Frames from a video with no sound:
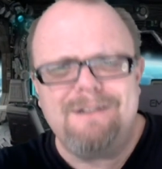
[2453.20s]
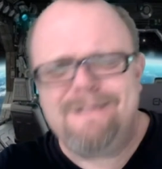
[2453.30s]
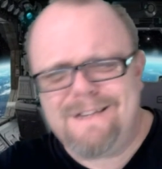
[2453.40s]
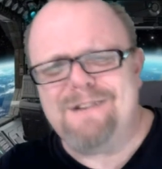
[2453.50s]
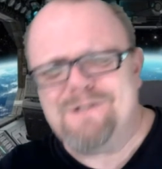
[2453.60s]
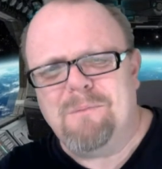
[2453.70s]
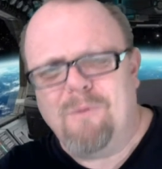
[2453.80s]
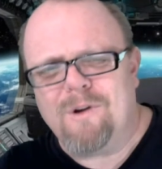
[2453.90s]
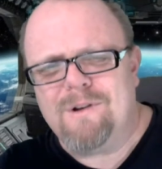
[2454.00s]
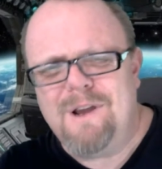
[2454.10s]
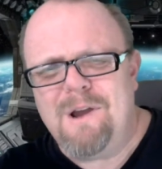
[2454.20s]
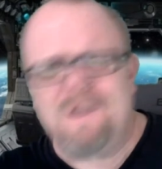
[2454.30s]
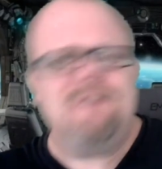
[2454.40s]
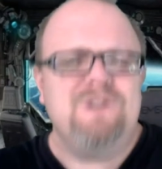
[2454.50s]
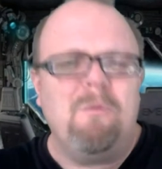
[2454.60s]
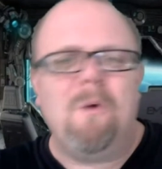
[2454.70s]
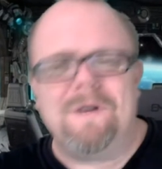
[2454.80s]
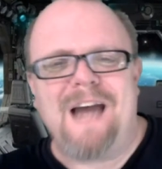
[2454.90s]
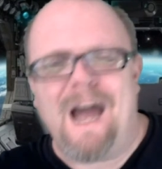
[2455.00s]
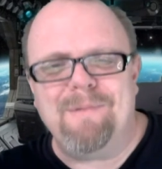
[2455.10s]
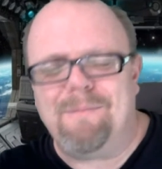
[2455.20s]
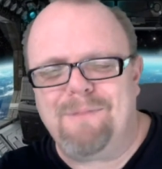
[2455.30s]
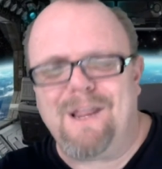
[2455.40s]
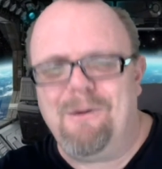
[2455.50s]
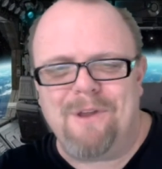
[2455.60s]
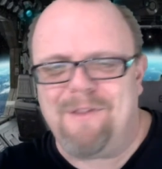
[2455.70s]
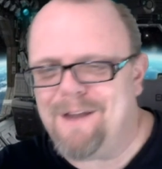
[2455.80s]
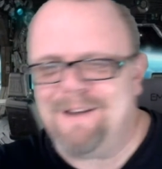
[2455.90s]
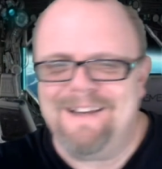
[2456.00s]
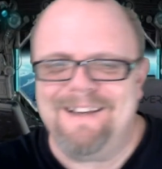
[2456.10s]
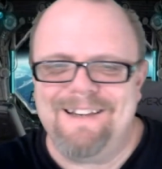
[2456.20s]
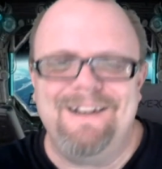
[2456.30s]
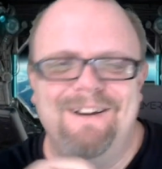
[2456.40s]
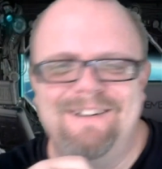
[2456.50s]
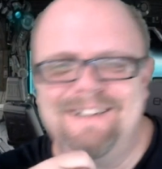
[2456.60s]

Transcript: Gives you more time to play with it, you know?